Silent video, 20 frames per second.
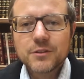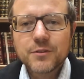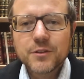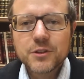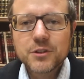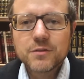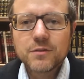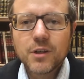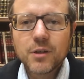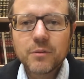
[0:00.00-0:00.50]

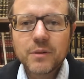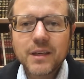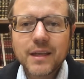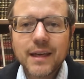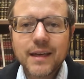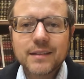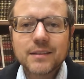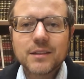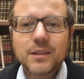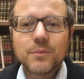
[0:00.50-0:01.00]
First of all, we
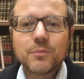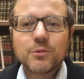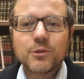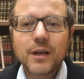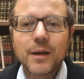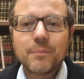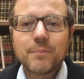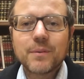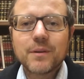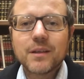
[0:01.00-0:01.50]
can't
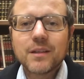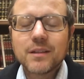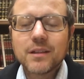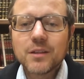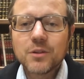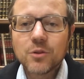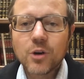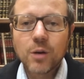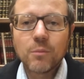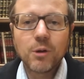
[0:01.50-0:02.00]
prep in a
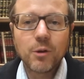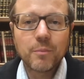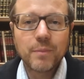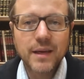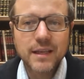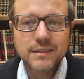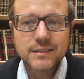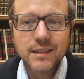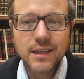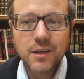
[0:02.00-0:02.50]
normal
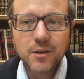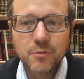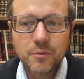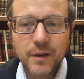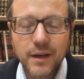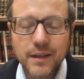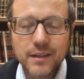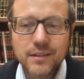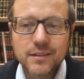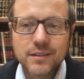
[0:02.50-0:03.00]
Pesach
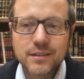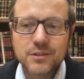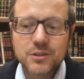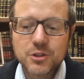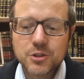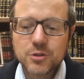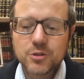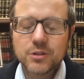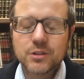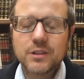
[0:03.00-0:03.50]
way in
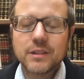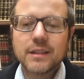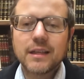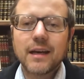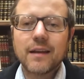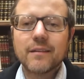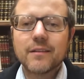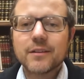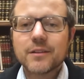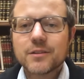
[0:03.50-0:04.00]
shul
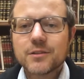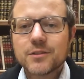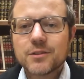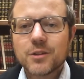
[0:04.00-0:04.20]
together,